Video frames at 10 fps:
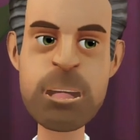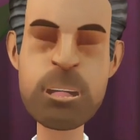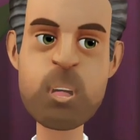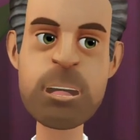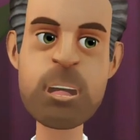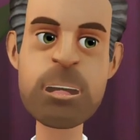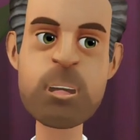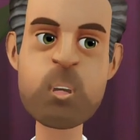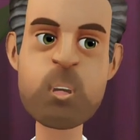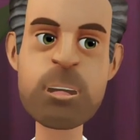And I mean all
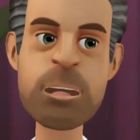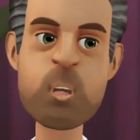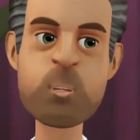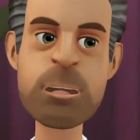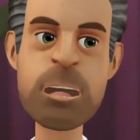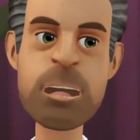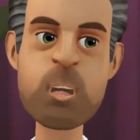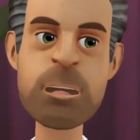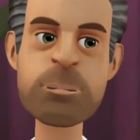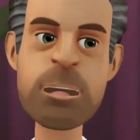forms, the covert, the
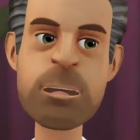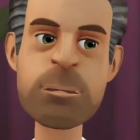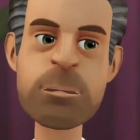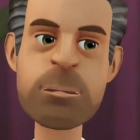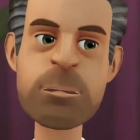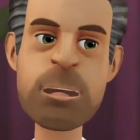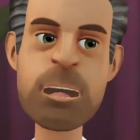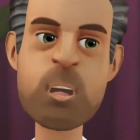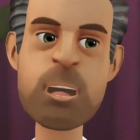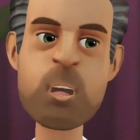overt, the
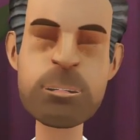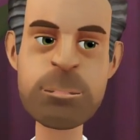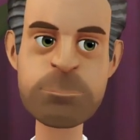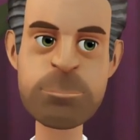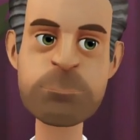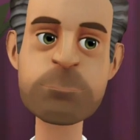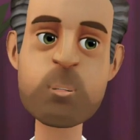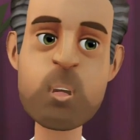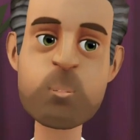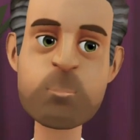passive.
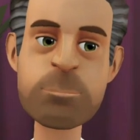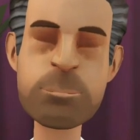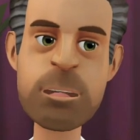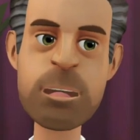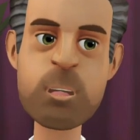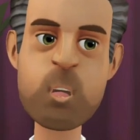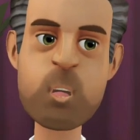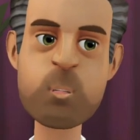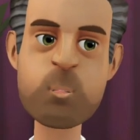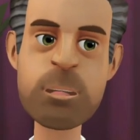And
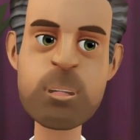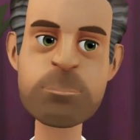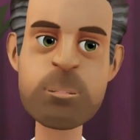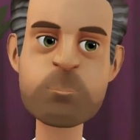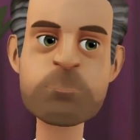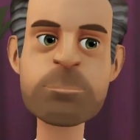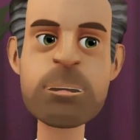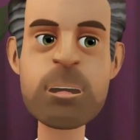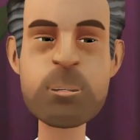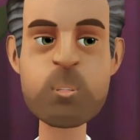the thing,
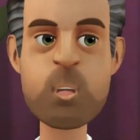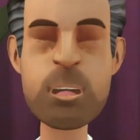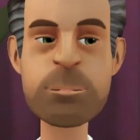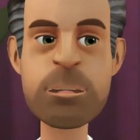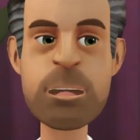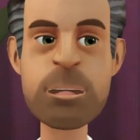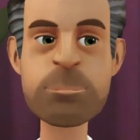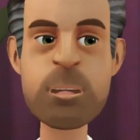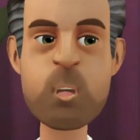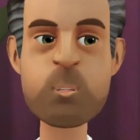white supremacy, and I've said this many
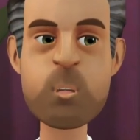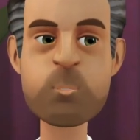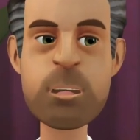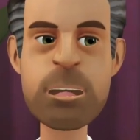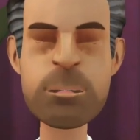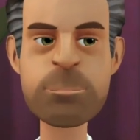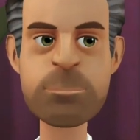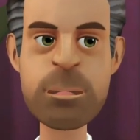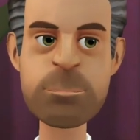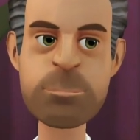times before,
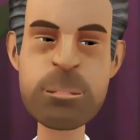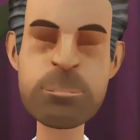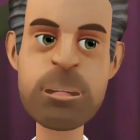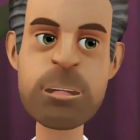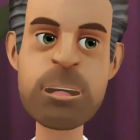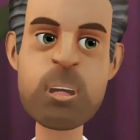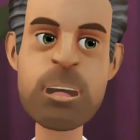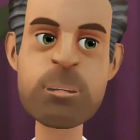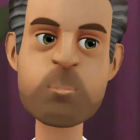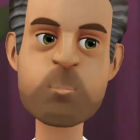but here we
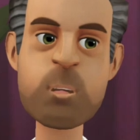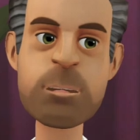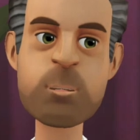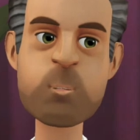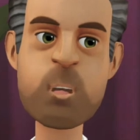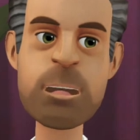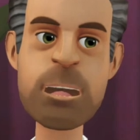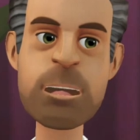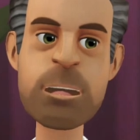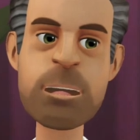are.
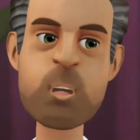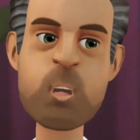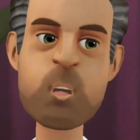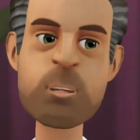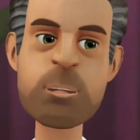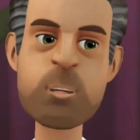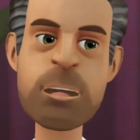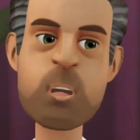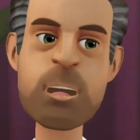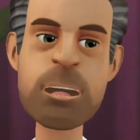And that's the whole
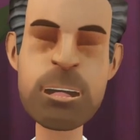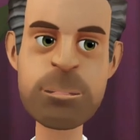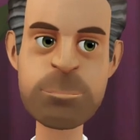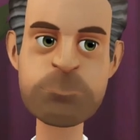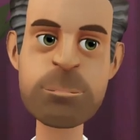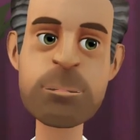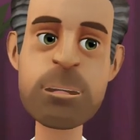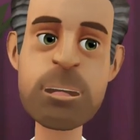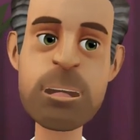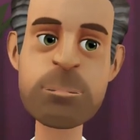thing about white
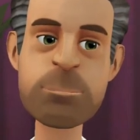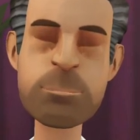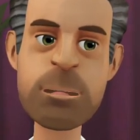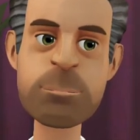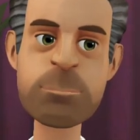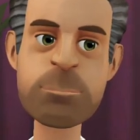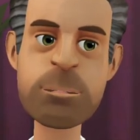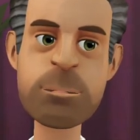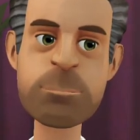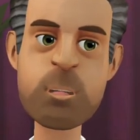supremacy,
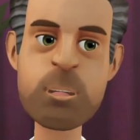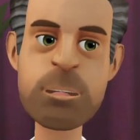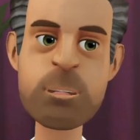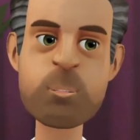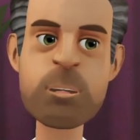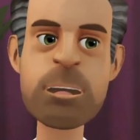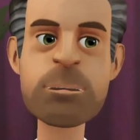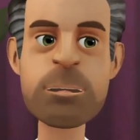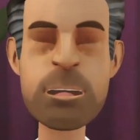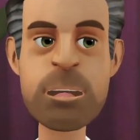is it all comes down
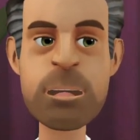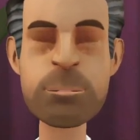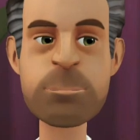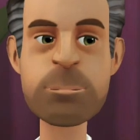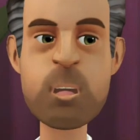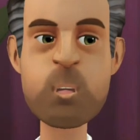to greed.